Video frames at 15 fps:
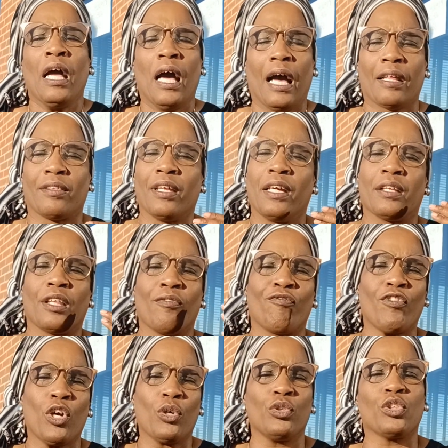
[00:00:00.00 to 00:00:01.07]
I think the
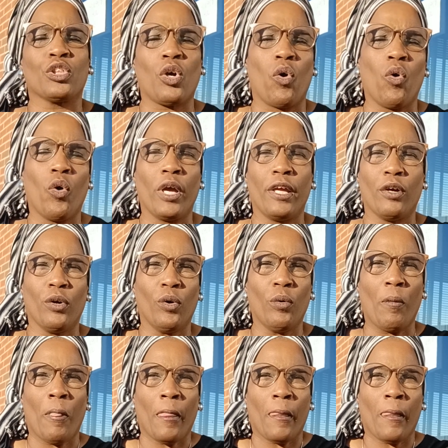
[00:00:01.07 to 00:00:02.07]
first oil